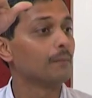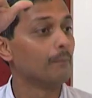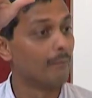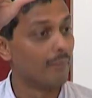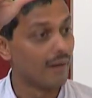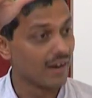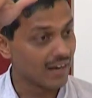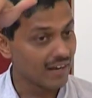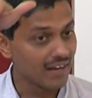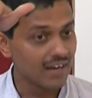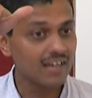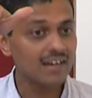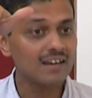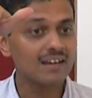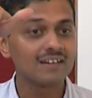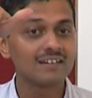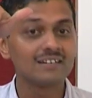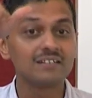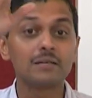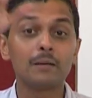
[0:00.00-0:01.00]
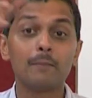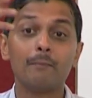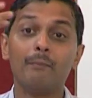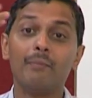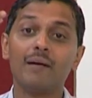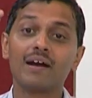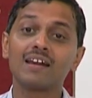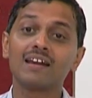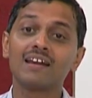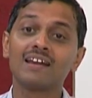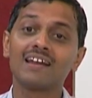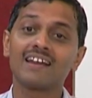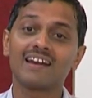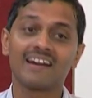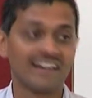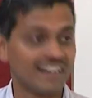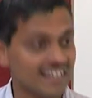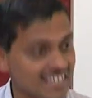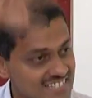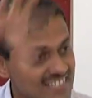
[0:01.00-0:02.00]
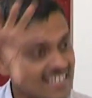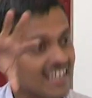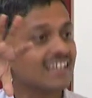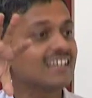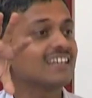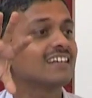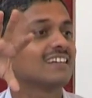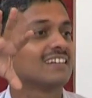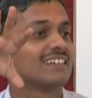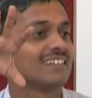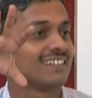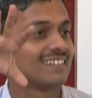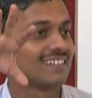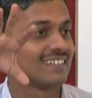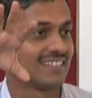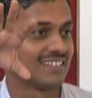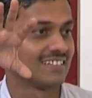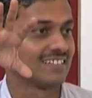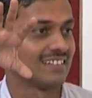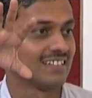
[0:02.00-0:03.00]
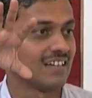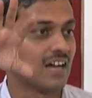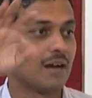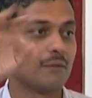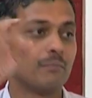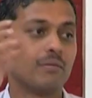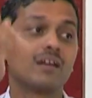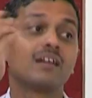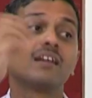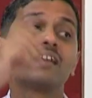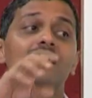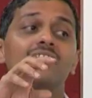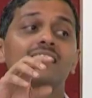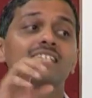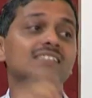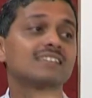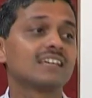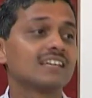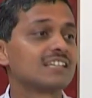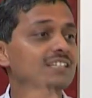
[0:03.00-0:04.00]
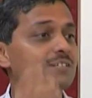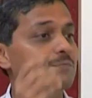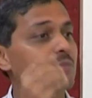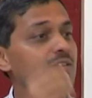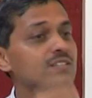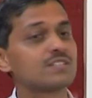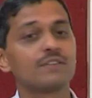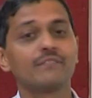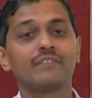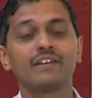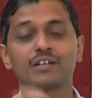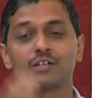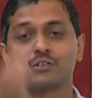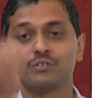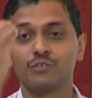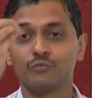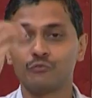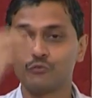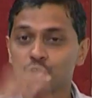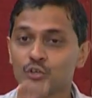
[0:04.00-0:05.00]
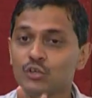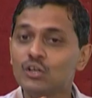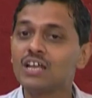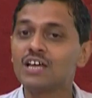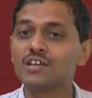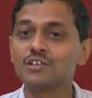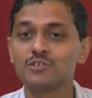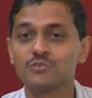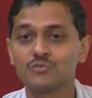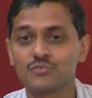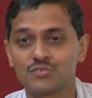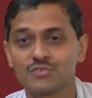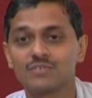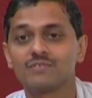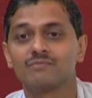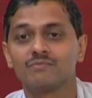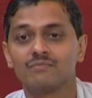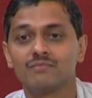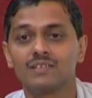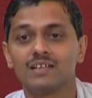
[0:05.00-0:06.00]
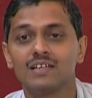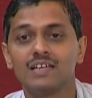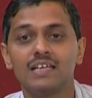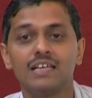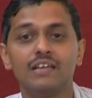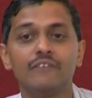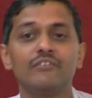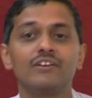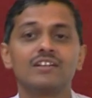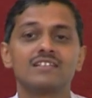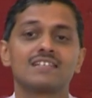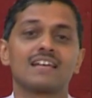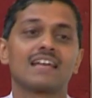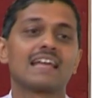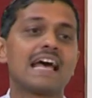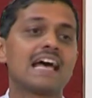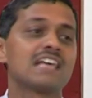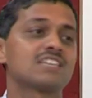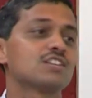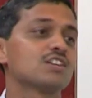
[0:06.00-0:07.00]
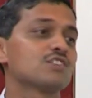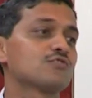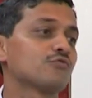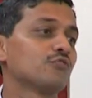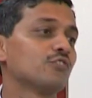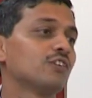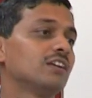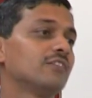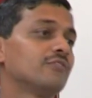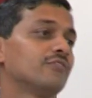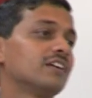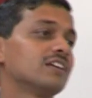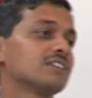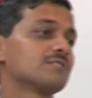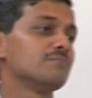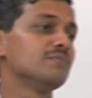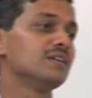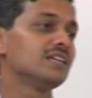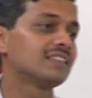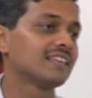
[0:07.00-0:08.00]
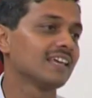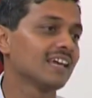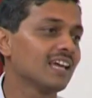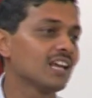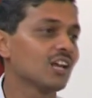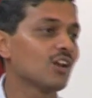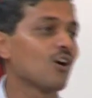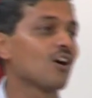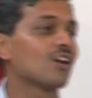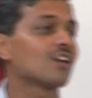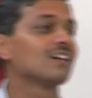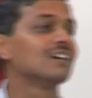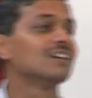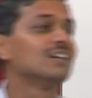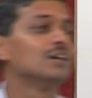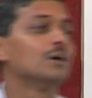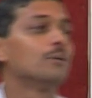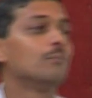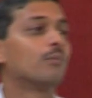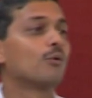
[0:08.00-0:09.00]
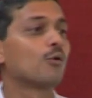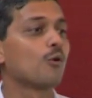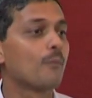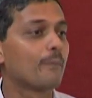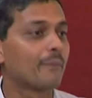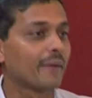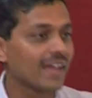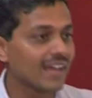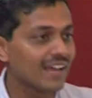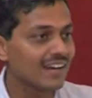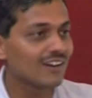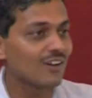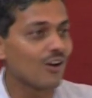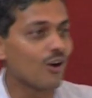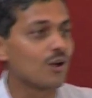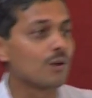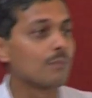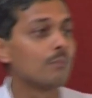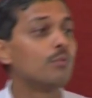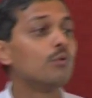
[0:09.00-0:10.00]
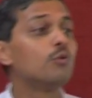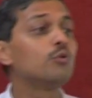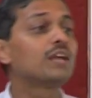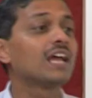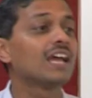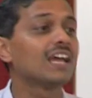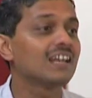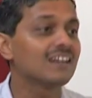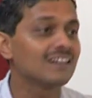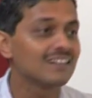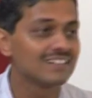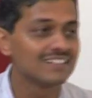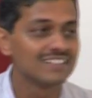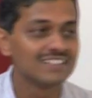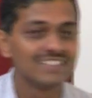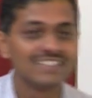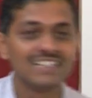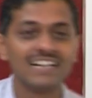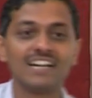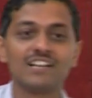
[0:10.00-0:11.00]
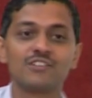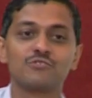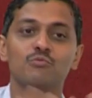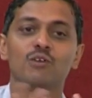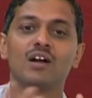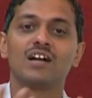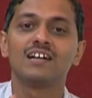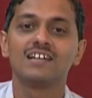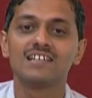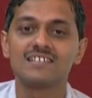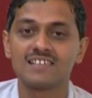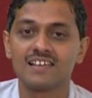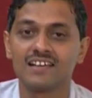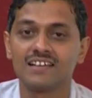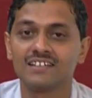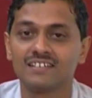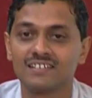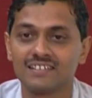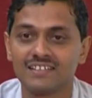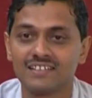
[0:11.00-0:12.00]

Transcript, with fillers: burner, burner design and burner design is specific to the fuel I use if it is a gaseous fuel, if it is methane or propane or butane, it is one design.